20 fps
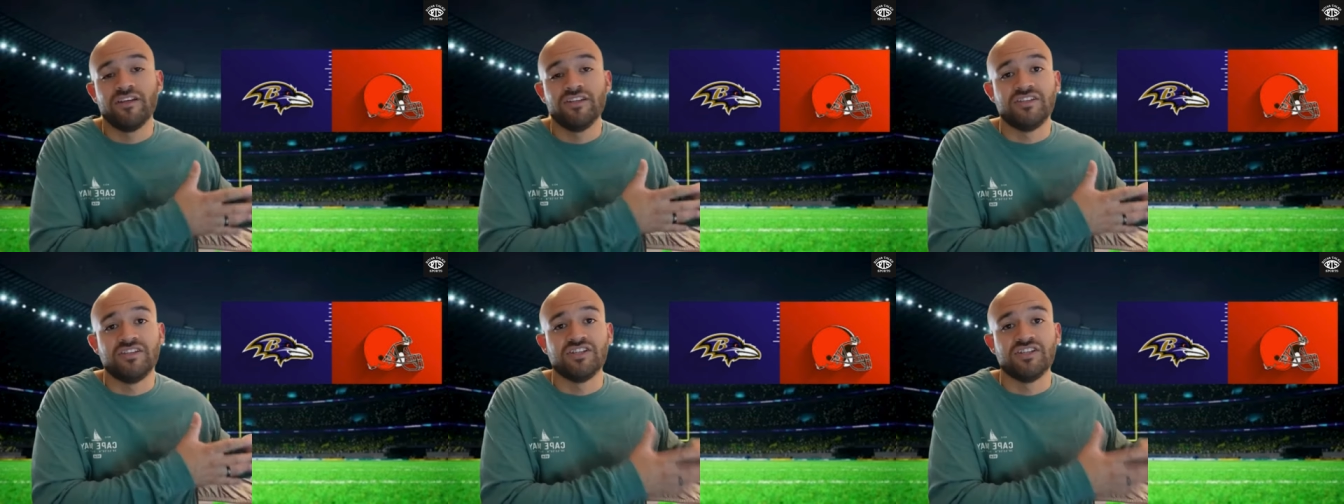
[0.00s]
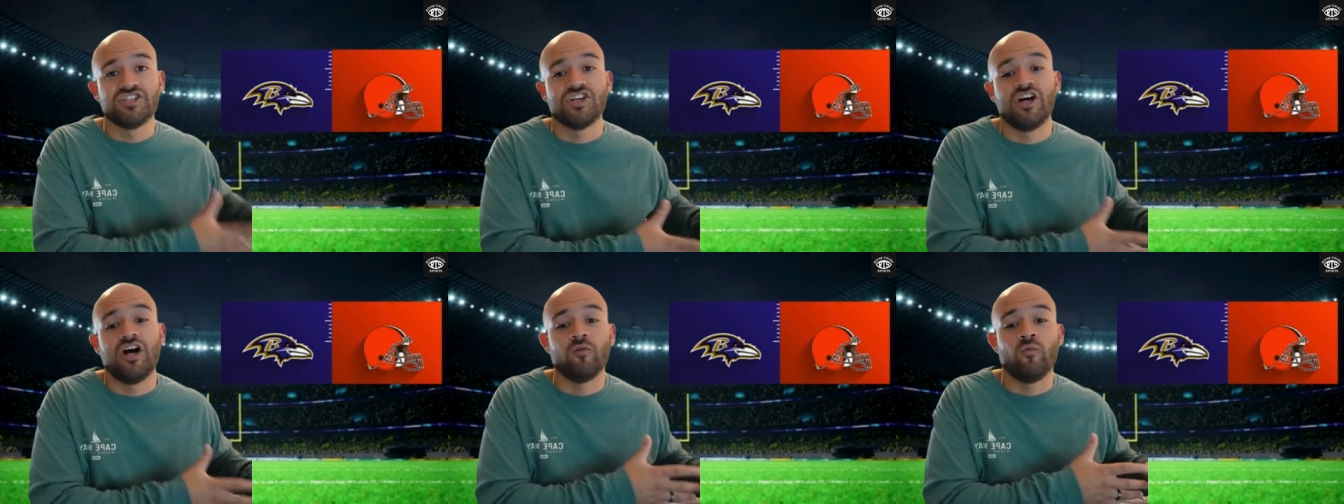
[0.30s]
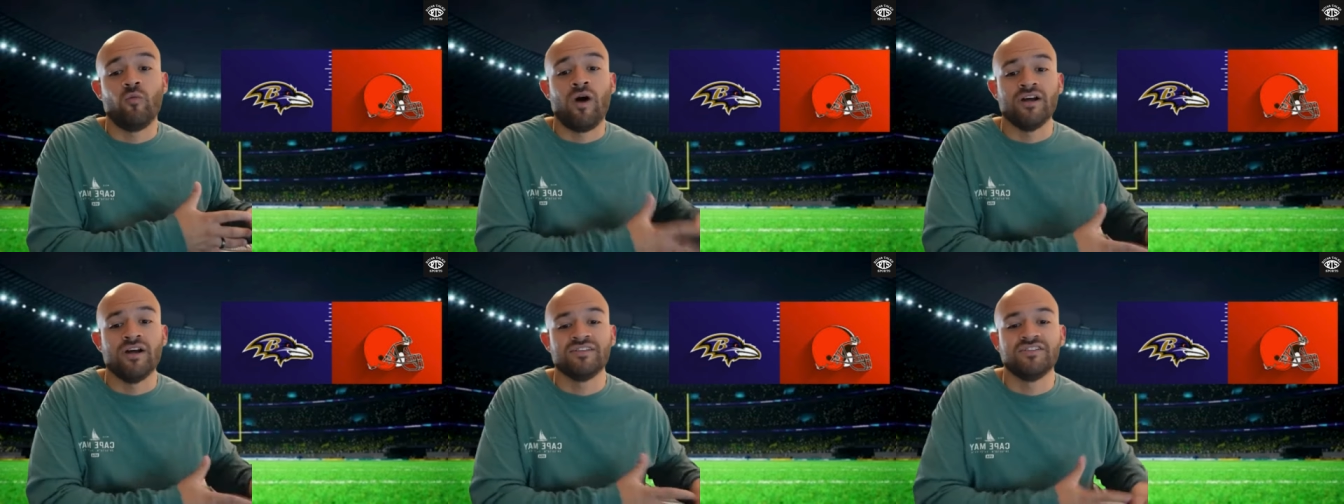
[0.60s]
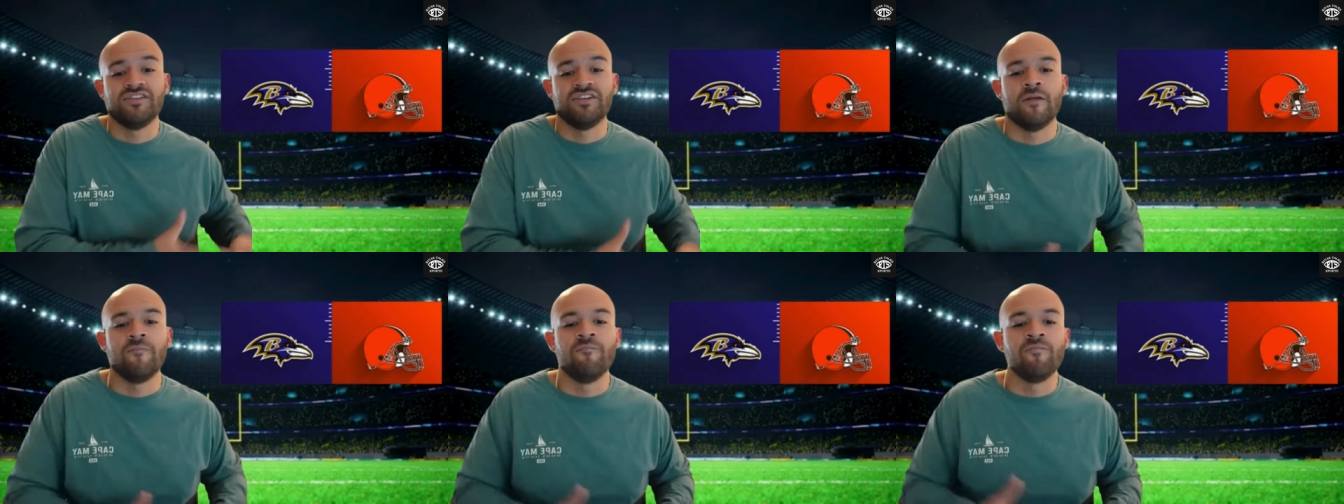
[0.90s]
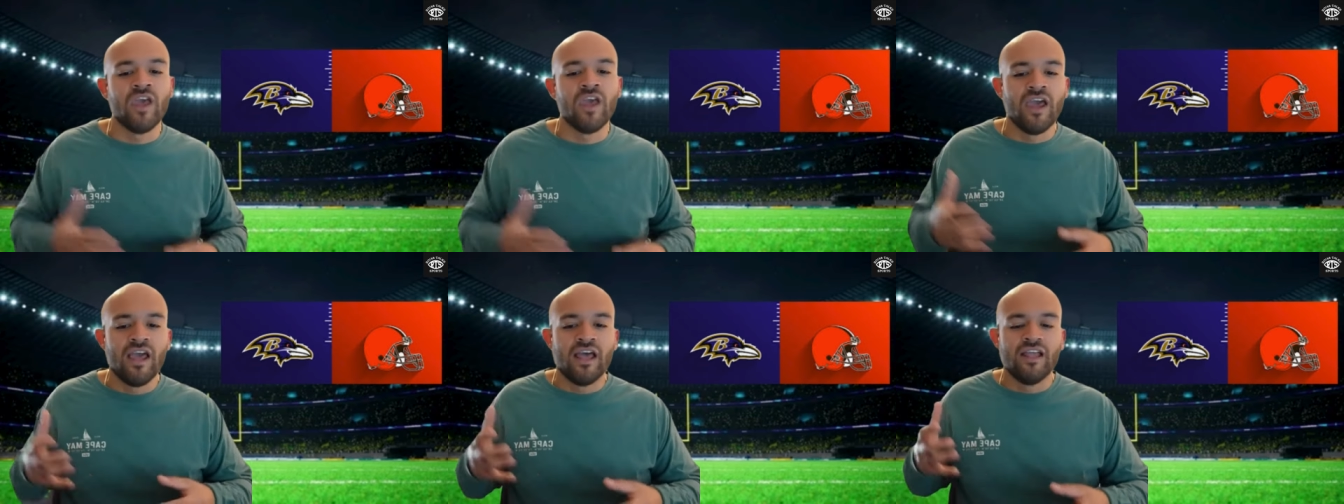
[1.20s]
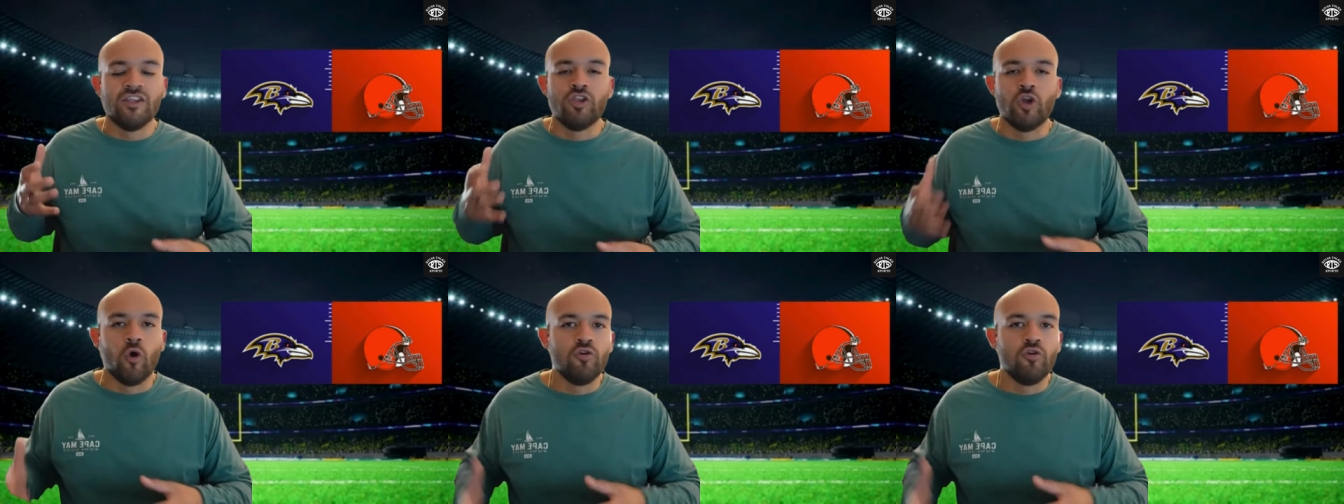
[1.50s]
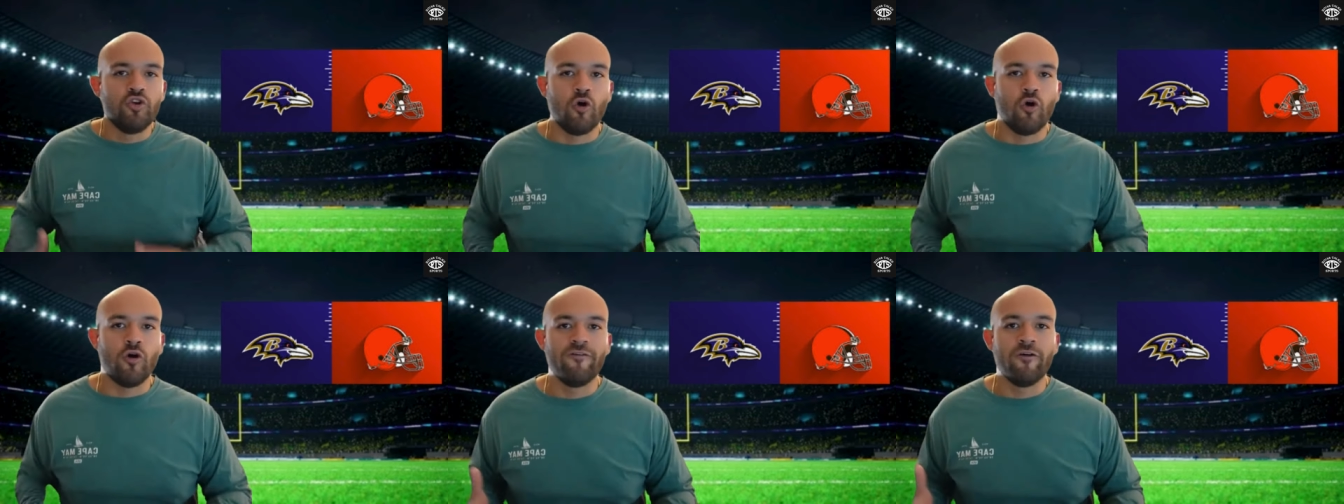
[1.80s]
Deshaun Watson. Don't
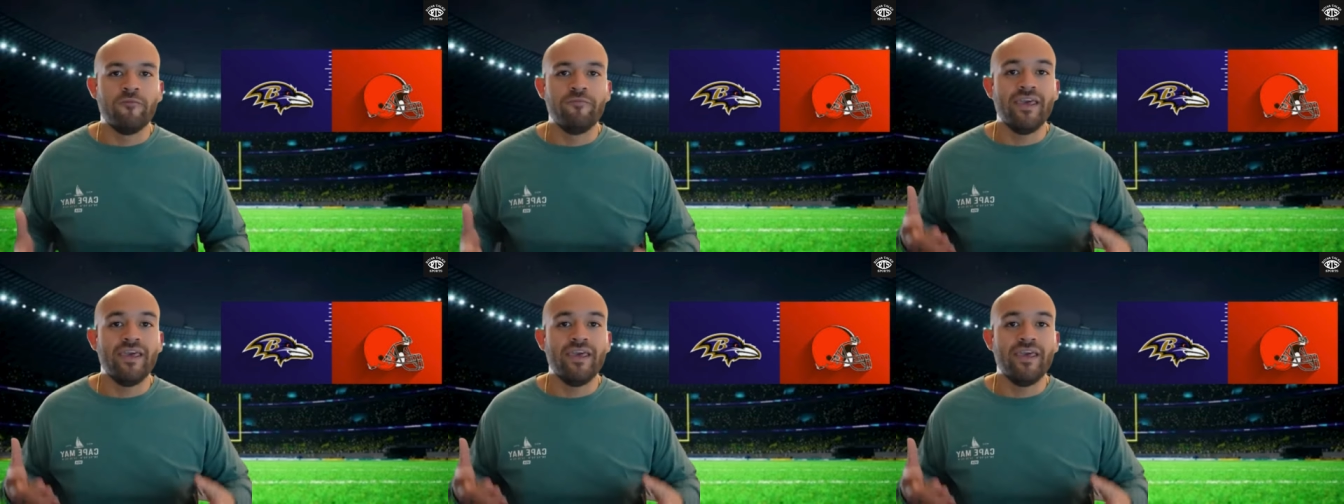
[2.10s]
know if it'll be